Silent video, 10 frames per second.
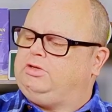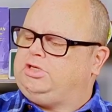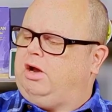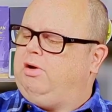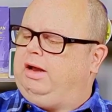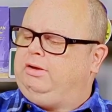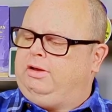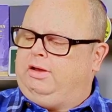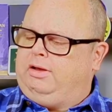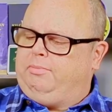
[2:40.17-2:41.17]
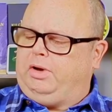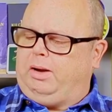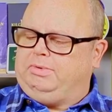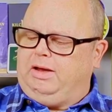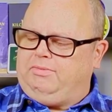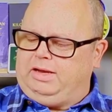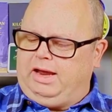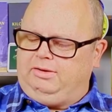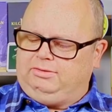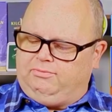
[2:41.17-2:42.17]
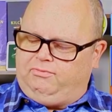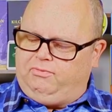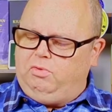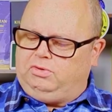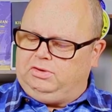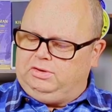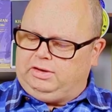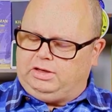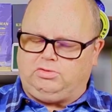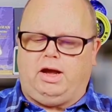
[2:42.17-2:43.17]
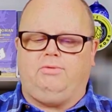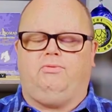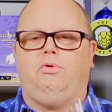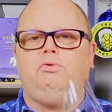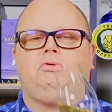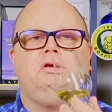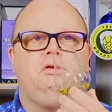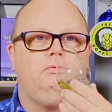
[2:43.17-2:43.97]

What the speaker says: it's sherried, but I'm definitely getting some fruit, like dried fruit,